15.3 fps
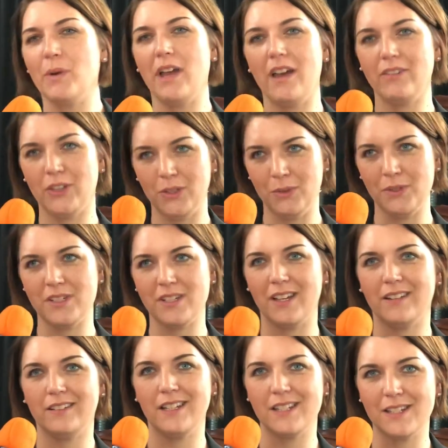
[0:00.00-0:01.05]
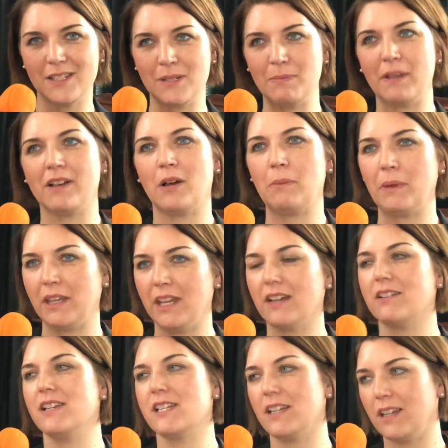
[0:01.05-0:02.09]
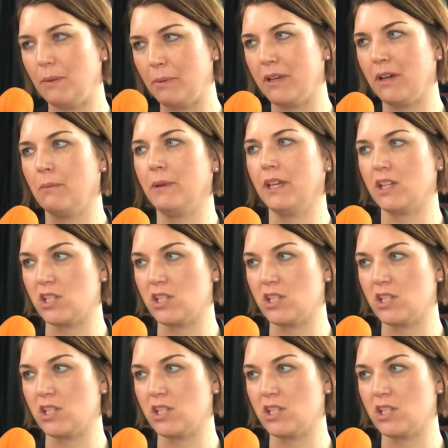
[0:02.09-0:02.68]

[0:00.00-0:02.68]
We have queues, and this is becoming increasingly becoming a